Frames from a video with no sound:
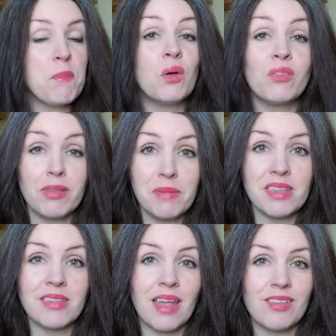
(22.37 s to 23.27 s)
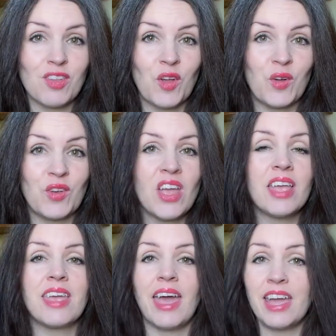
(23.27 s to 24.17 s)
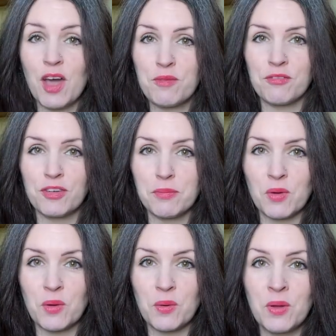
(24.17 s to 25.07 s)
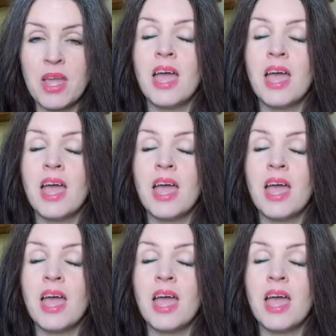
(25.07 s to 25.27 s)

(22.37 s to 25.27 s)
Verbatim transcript: put some incense on, get comfortable,